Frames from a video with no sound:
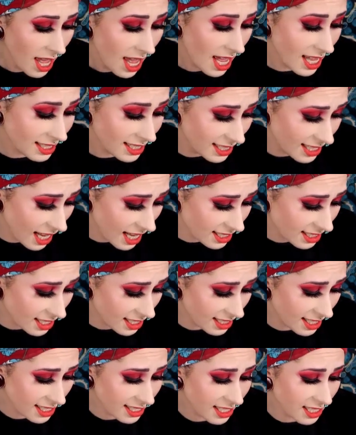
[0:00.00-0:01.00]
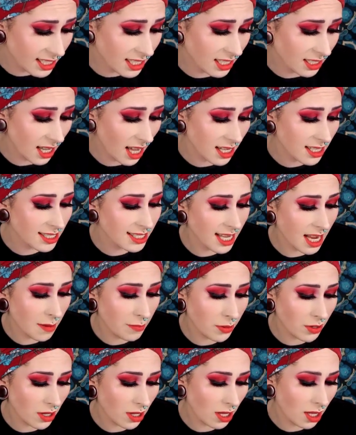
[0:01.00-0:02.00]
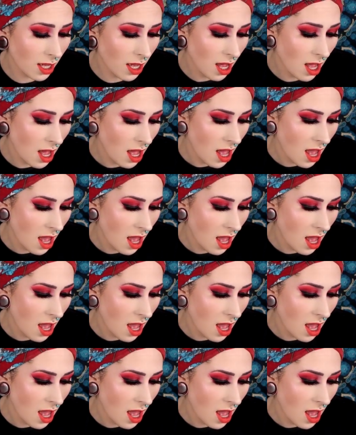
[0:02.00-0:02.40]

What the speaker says: It says this is a deluxe sample,